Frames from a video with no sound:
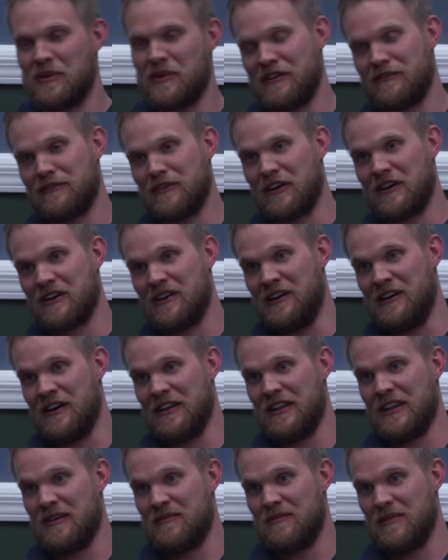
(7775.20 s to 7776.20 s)
pretty far
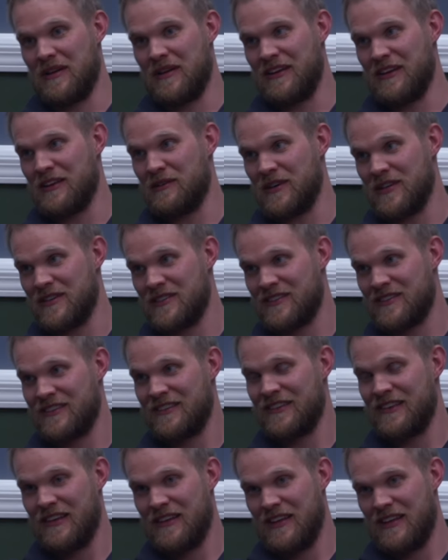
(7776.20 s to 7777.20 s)
gone then, but otherwise,
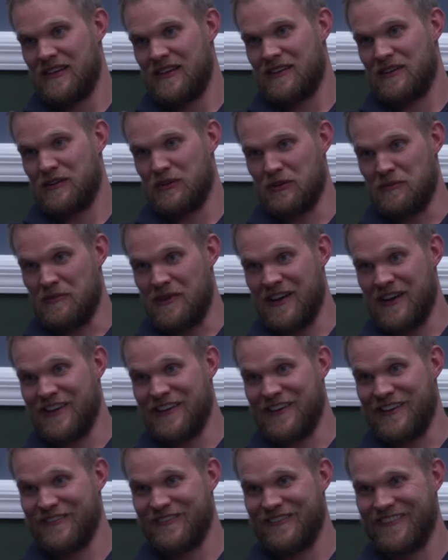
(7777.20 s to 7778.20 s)
go to
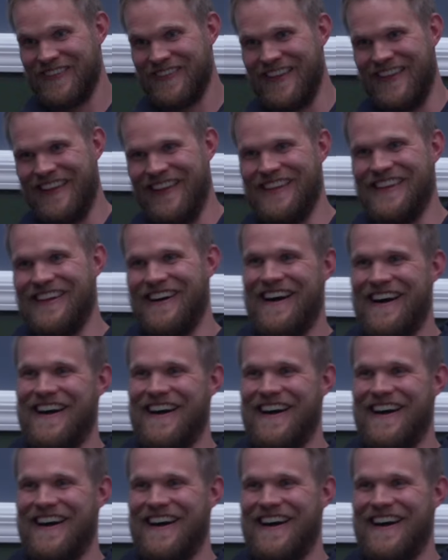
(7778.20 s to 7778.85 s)
mining. No,